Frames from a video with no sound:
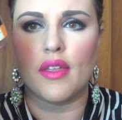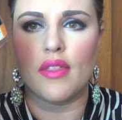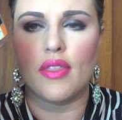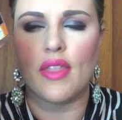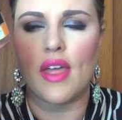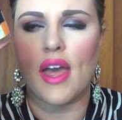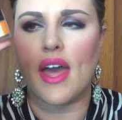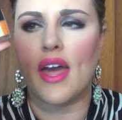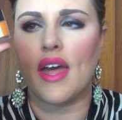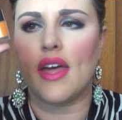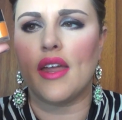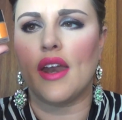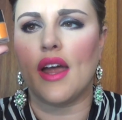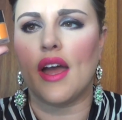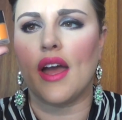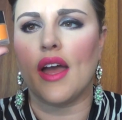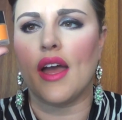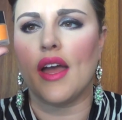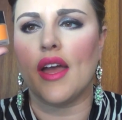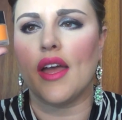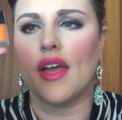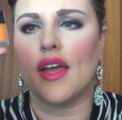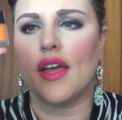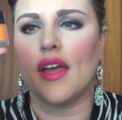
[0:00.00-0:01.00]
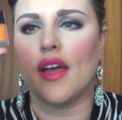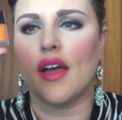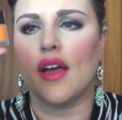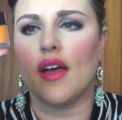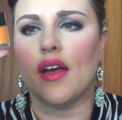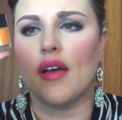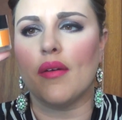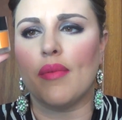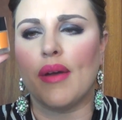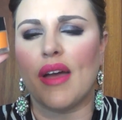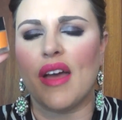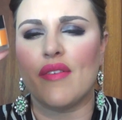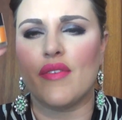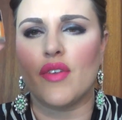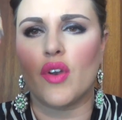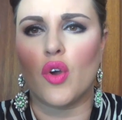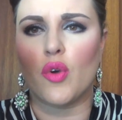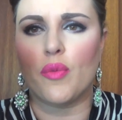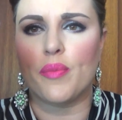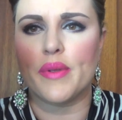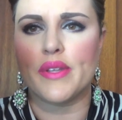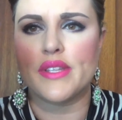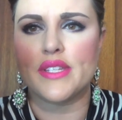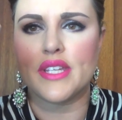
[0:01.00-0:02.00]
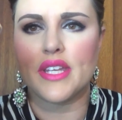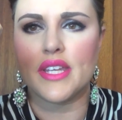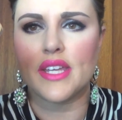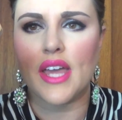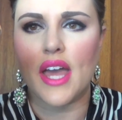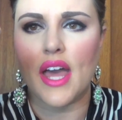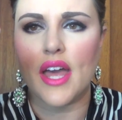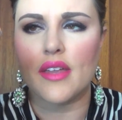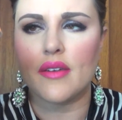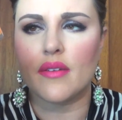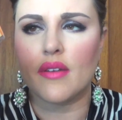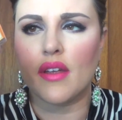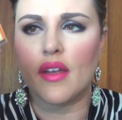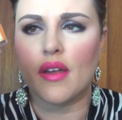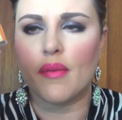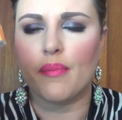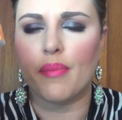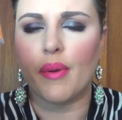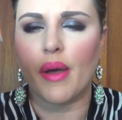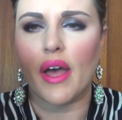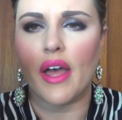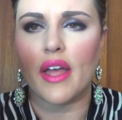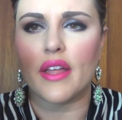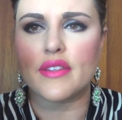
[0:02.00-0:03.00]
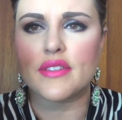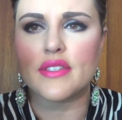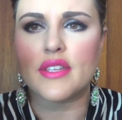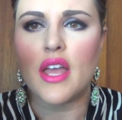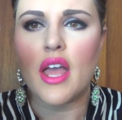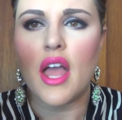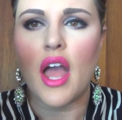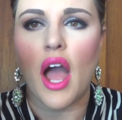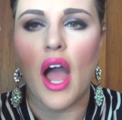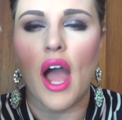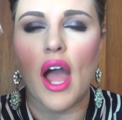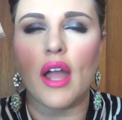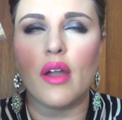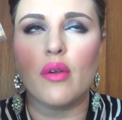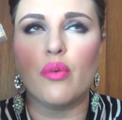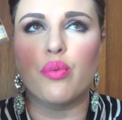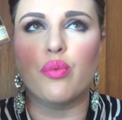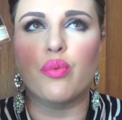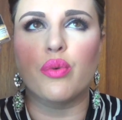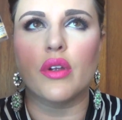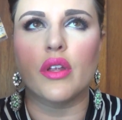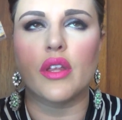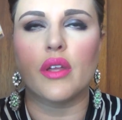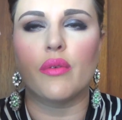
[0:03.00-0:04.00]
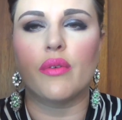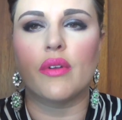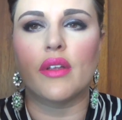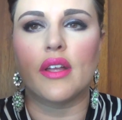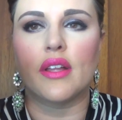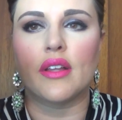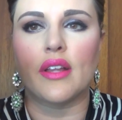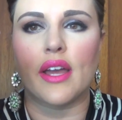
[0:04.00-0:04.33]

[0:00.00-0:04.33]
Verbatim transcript: that I haven't opened it yet, but I really, really